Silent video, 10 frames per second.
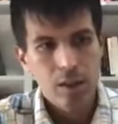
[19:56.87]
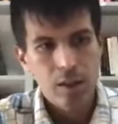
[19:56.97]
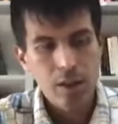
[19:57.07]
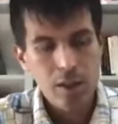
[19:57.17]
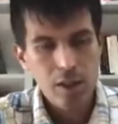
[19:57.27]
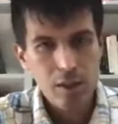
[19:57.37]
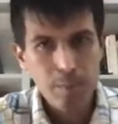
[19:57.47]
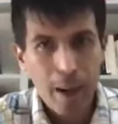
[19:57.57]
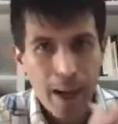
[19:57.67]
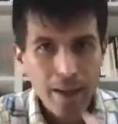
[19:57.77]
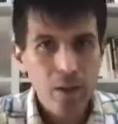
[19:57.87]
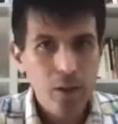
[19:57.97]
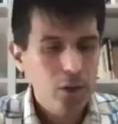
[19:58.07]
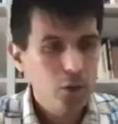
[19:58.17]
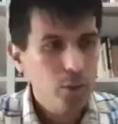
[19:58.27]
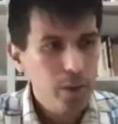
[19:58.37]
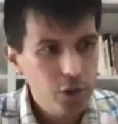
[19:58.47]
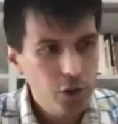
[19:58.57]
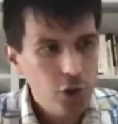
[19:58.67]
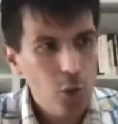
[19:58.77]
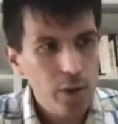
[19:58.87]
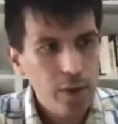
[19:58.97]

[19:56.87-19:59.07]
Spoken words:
that aspire to ensure